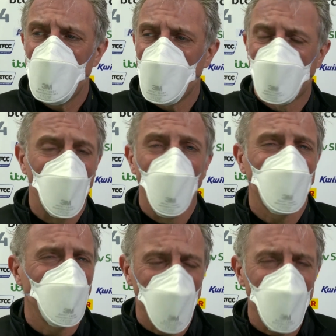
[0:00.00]
for lots of
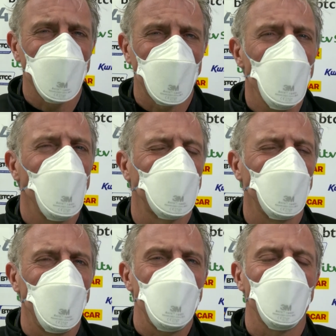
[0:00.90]
various commercial
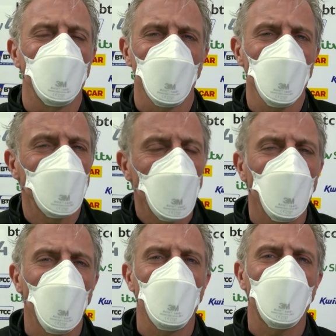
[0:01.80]
reasons. So there was
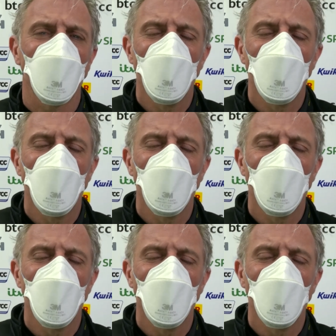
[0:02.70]
always,